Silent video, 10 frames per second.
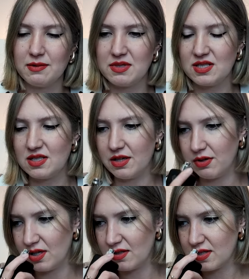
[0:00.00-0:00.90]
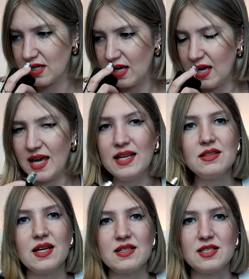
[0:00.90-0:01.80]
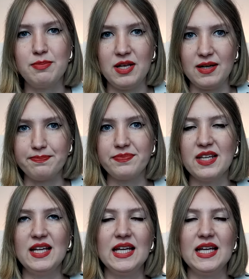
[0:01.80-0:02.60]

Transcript: and mysterious. It has plum.